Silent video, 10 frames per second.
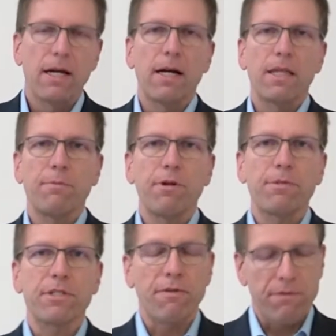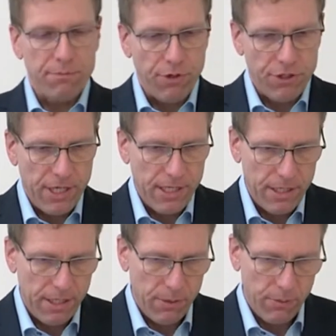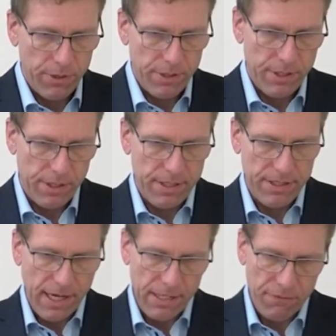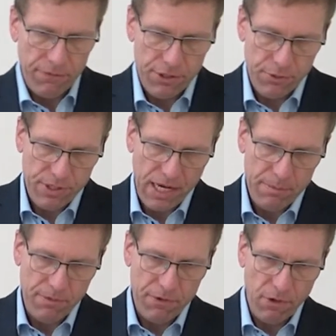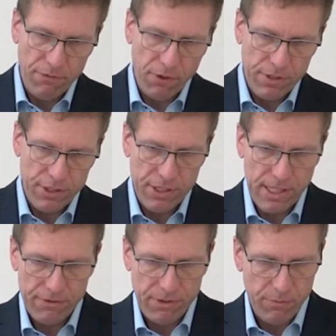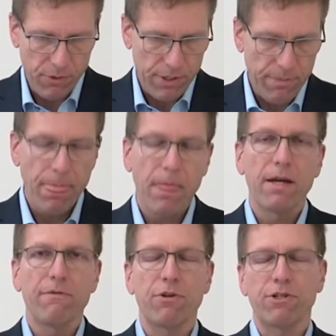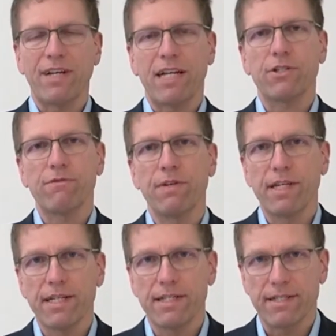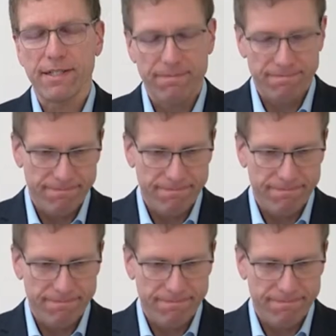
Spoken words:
The purpose of the project was the design of a new type of low-voltage electric motor for traction vehicles.